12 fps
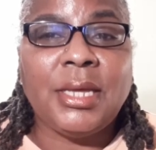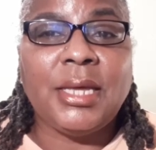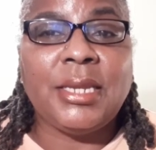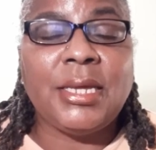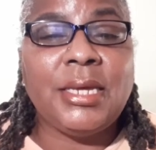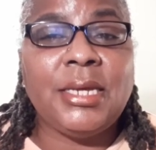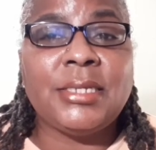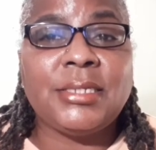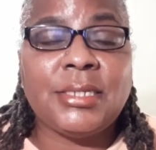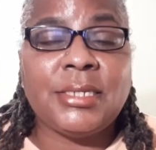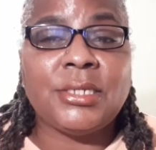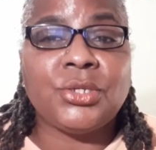and he is
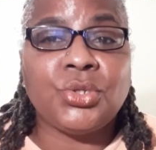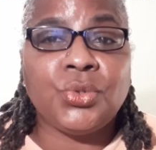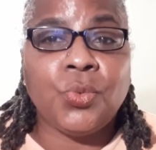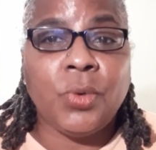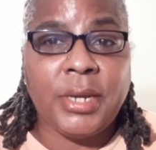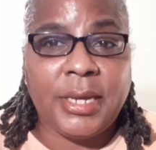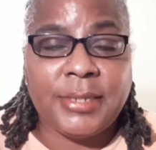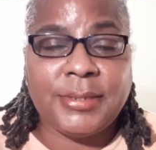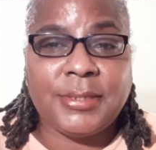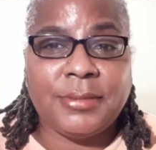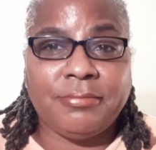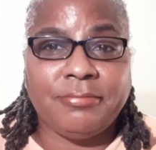in his 20s.